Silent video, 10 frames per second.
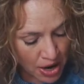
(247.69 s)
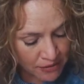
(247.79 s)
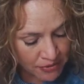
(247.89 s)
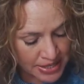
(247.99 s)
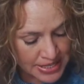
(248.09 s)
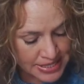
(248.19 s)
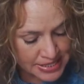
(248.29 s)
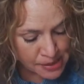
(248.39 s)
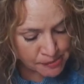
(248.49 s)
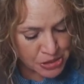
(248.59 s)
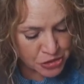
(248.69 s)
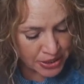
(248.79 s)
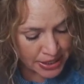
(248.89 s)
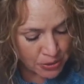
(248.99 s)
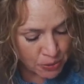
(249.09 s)
of this
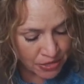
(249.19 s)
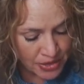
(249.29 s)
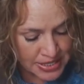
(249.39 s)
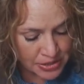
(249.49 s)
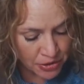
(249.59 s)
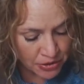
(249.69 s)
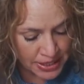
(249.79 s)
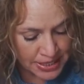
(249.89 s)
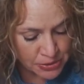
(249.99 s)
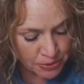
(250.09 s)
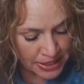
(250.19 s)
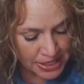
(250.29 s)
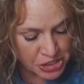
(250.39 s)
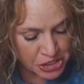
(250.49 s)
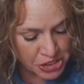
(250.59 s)
imagery with his earliest
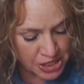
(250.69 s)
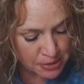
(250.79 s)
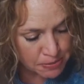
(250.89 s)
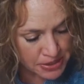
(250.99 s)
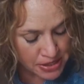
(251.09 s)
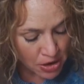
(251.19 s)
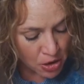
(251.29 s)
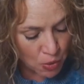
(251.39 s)
relationships.